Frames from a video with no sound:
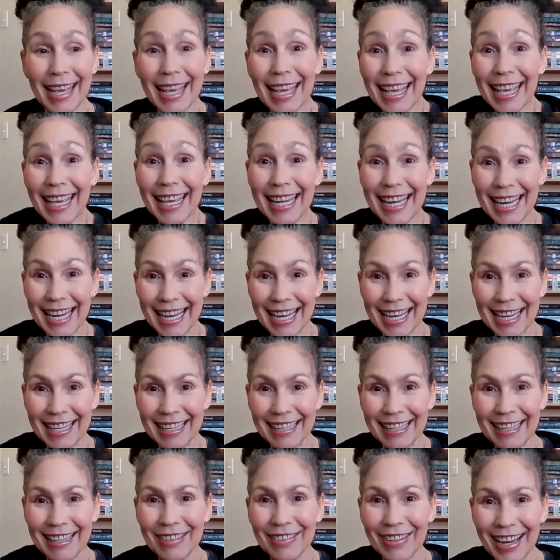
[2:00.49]
hidden
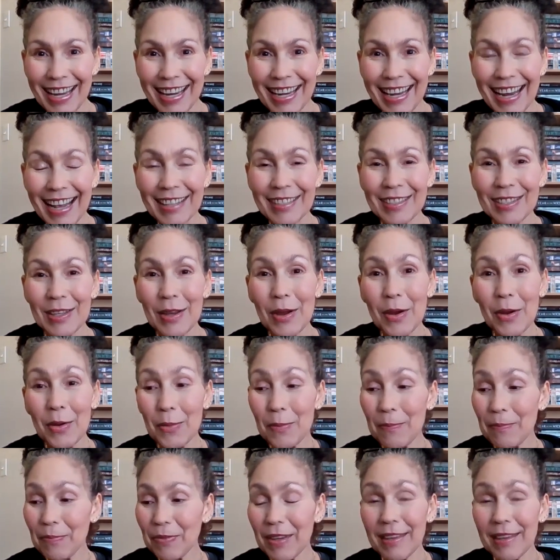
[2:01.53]
right and so